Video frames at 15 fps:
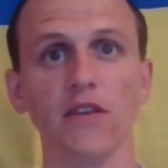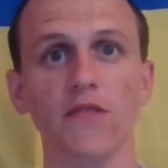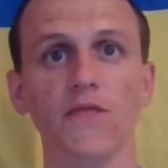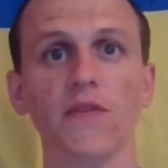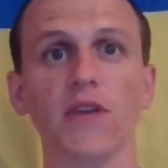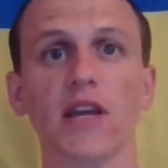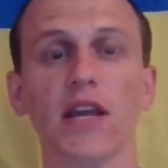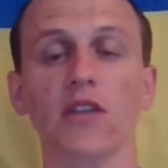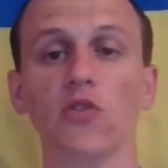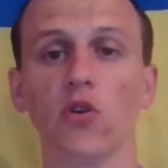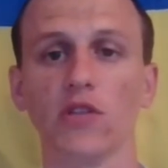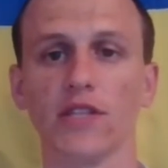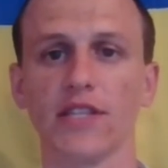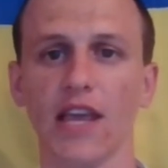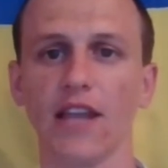if we
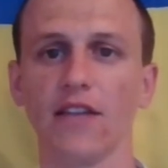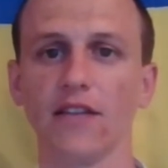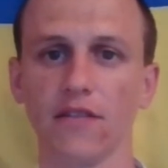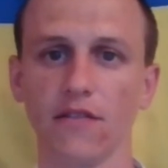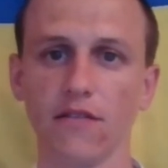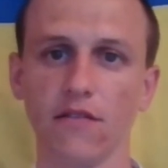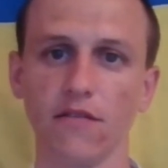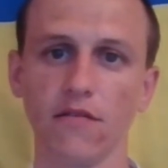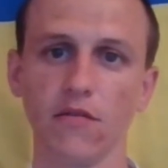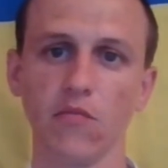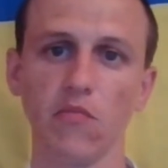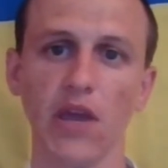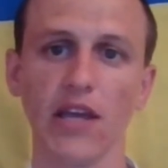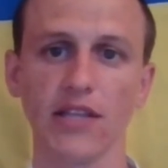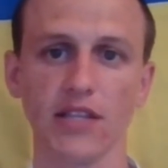cannot send
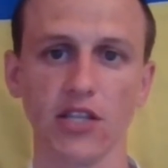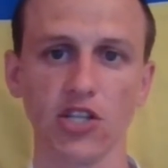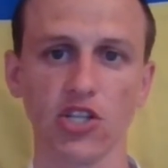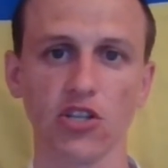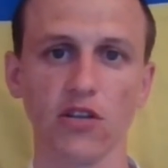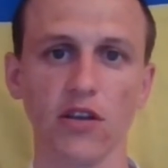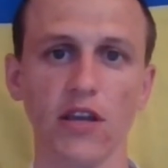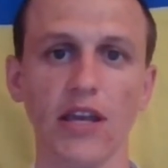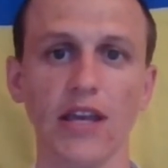message